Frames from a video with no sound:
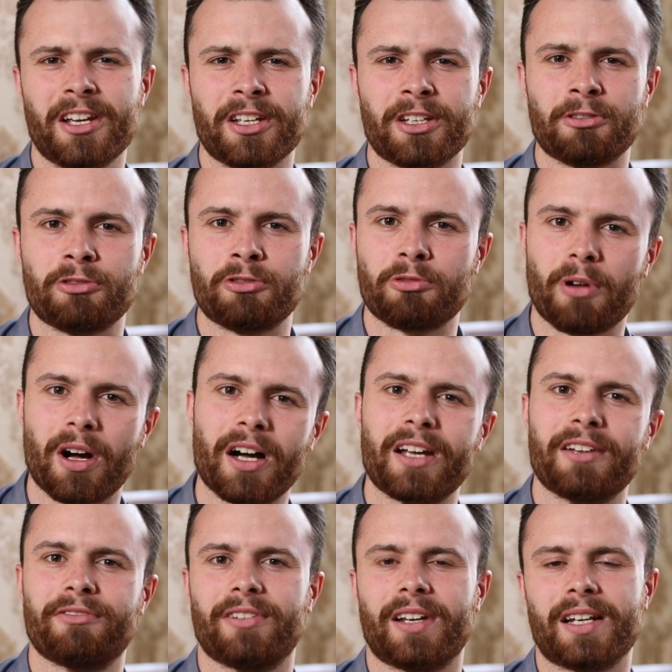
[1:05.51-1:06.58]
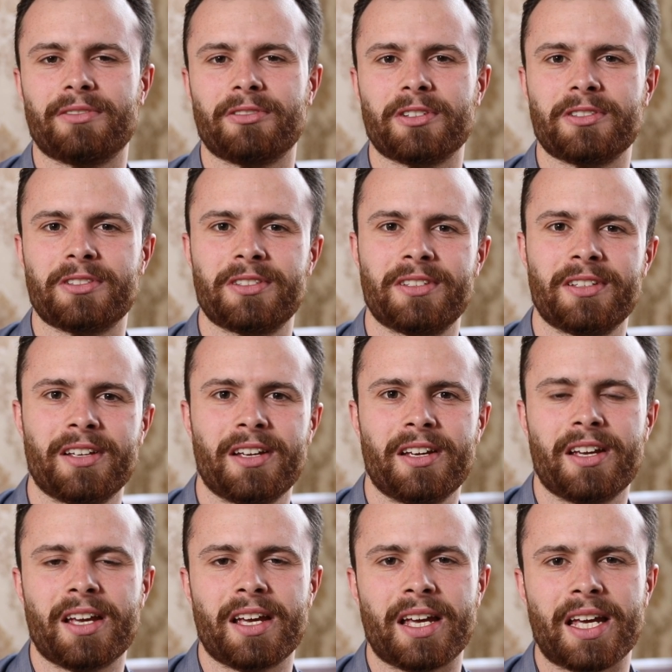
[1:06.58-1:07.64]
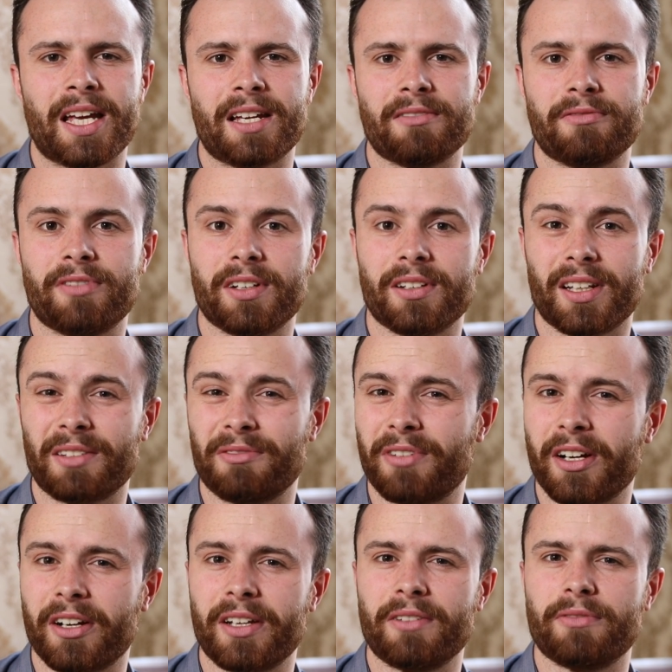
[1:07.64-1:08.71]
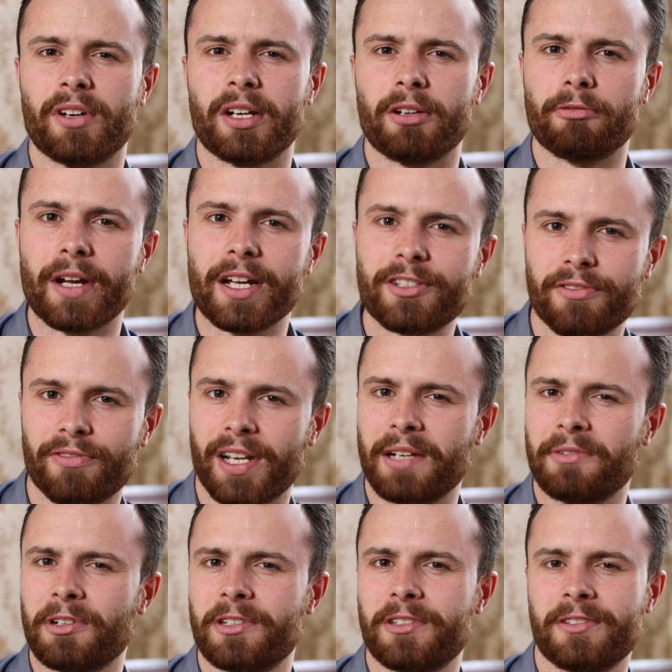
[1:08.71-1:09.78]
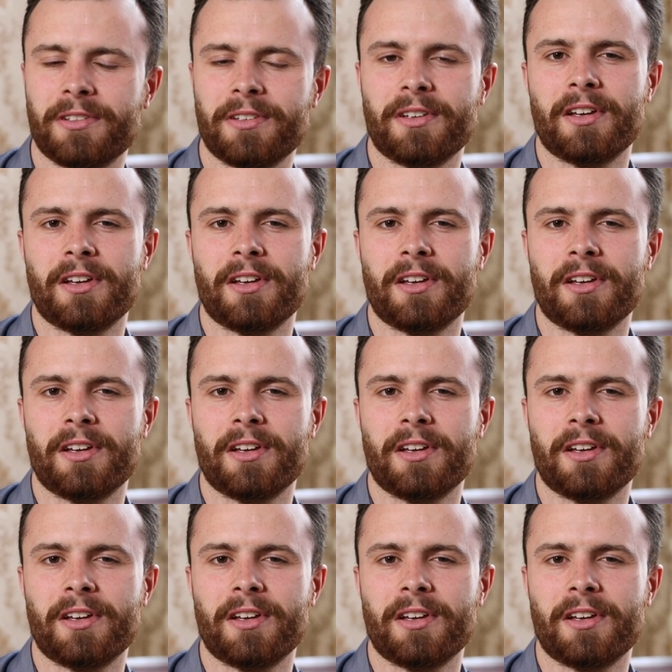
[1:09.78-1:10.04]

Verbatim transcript: you know dry flavors, and uh, like very very rich flavors,